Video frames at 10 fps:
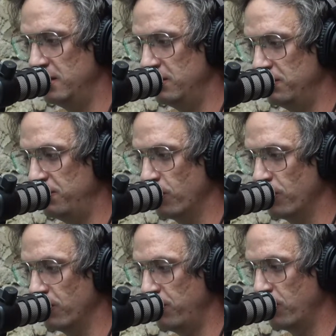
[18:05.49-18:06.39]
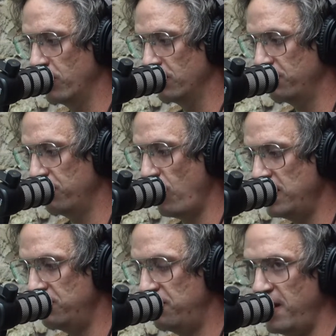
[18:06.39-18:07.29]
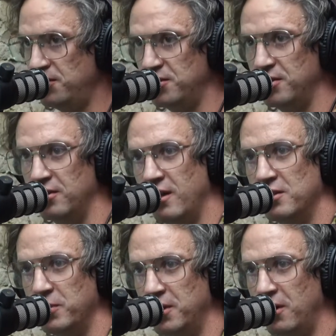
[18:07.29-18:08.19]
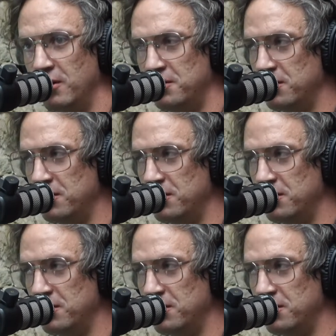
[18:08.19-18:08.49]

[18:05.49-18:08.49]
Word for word: For Fright Fest, as we call it.